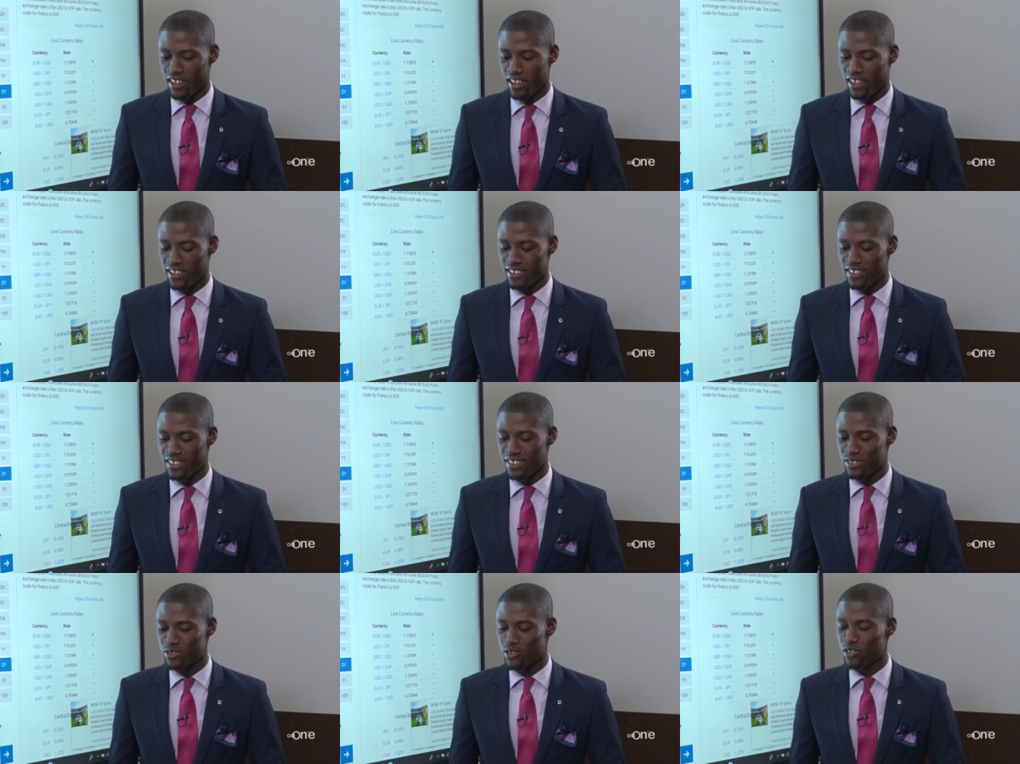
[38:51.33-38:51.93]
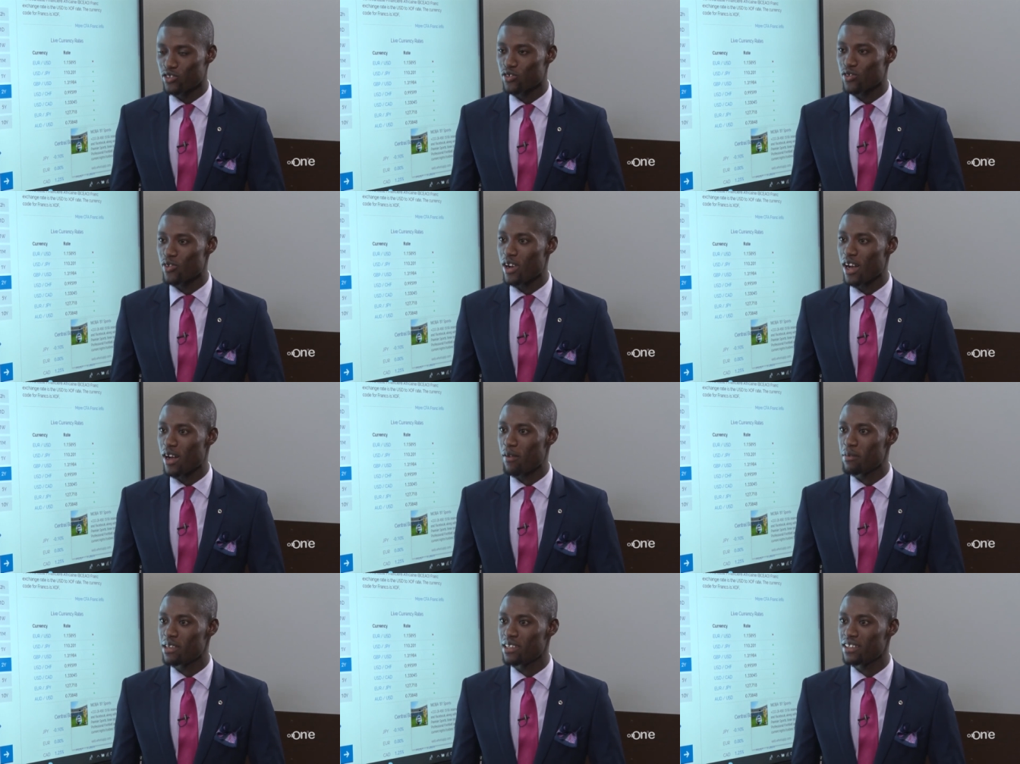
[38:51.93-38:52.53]
is going to,
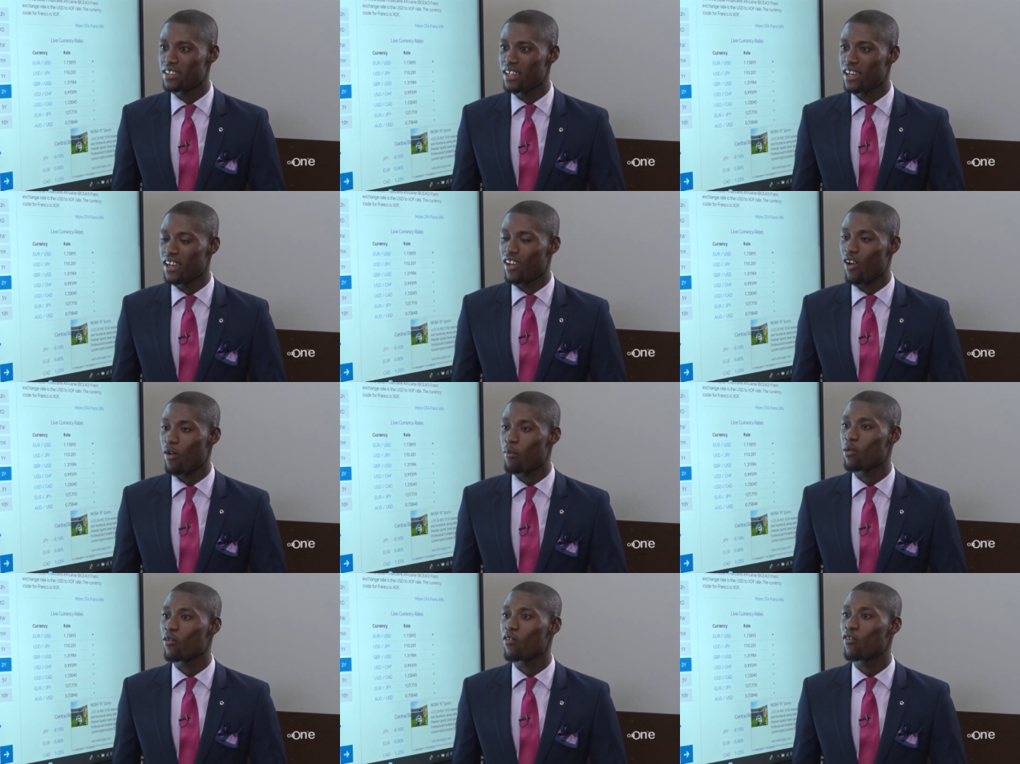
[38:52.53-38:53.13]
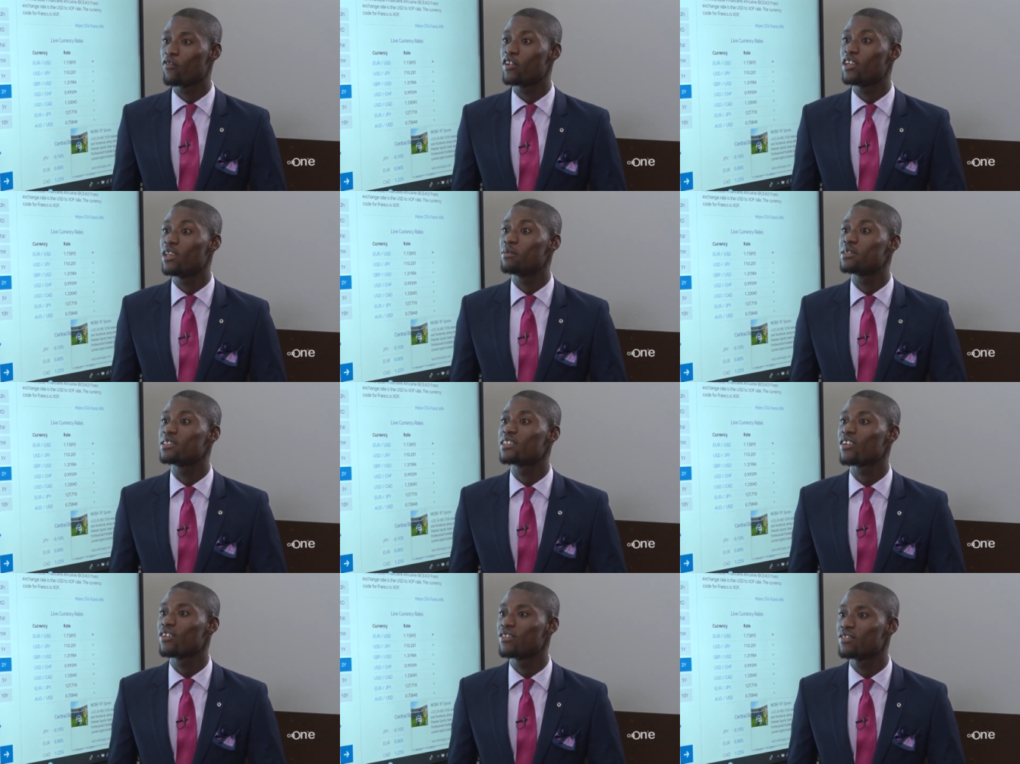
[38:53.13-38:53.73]
help people feed
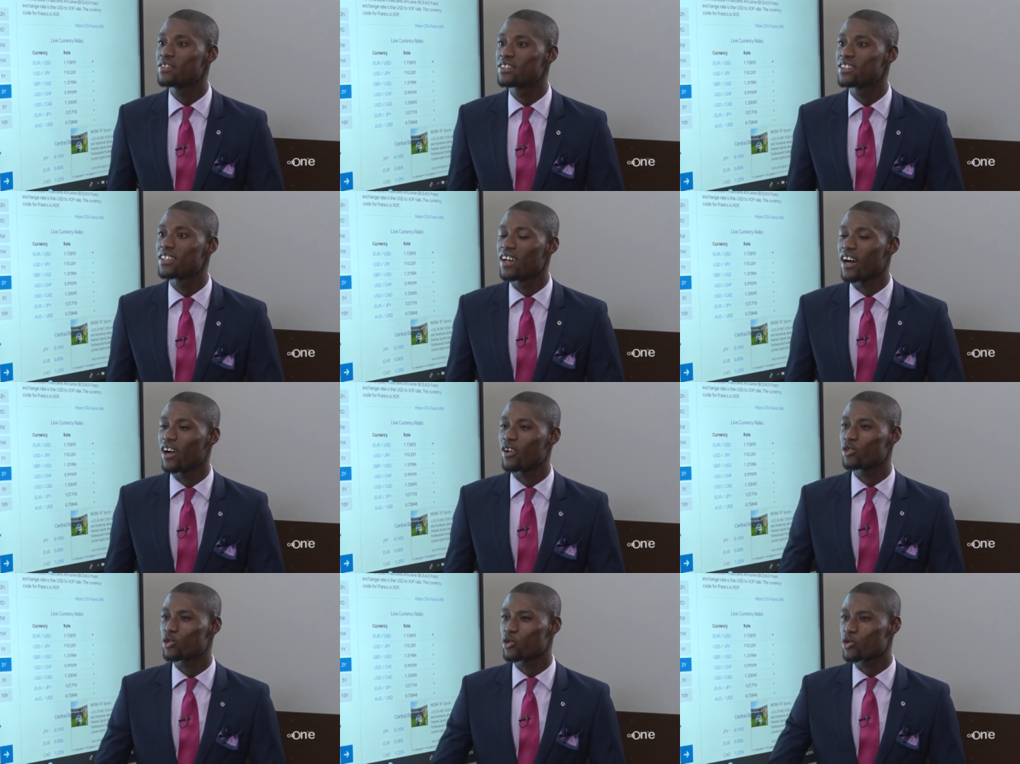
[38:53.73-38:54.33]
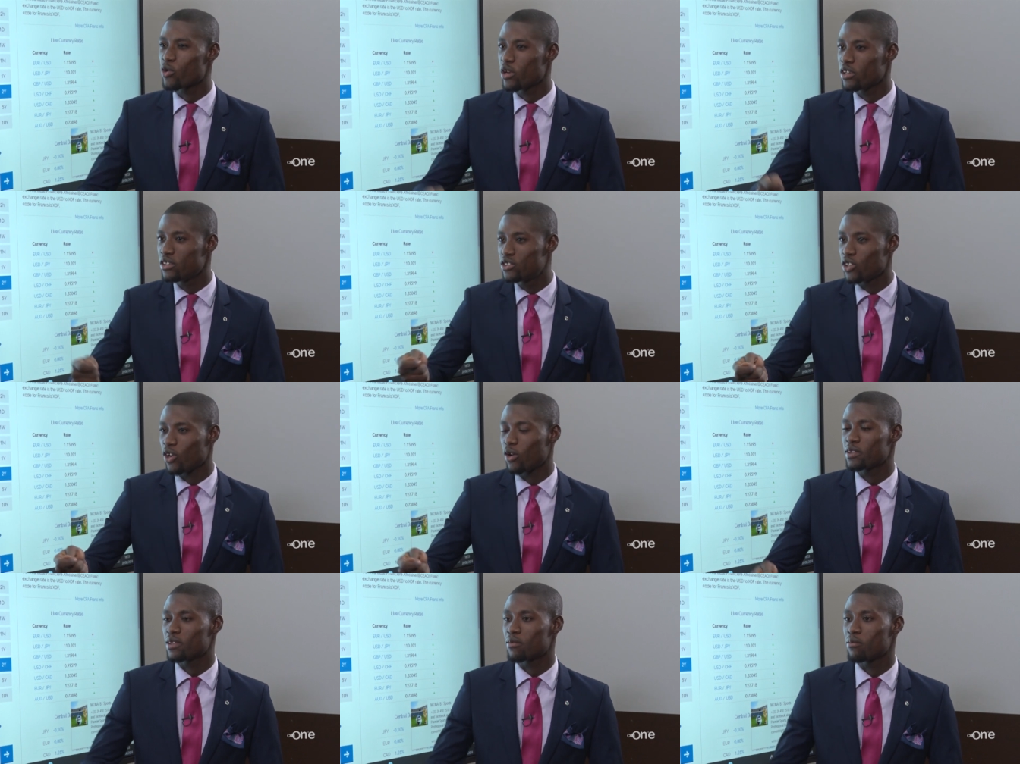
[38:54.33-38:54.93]
themselves and to create
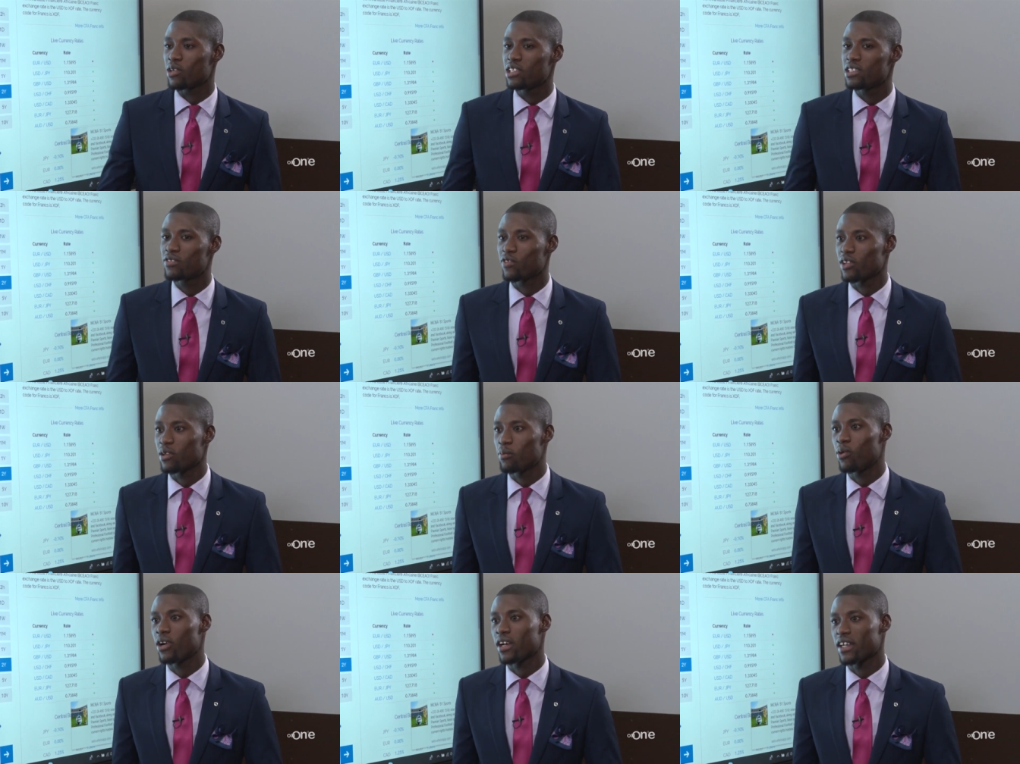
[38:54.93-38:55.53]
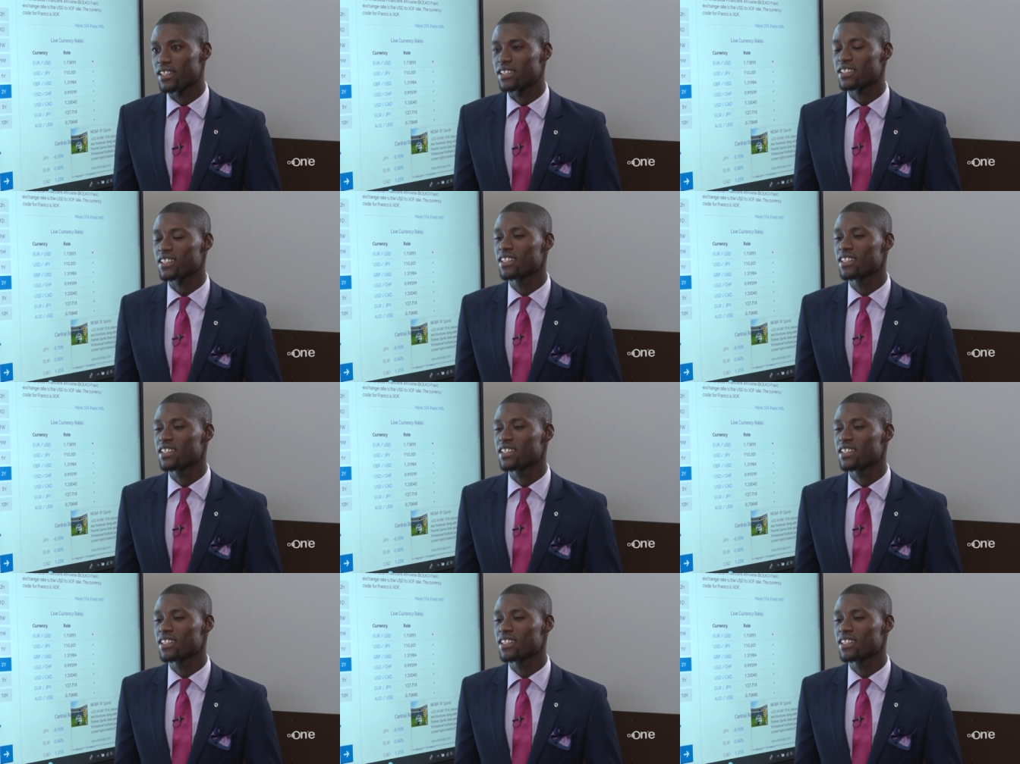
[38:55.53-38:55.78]
jobs and money for the pocket.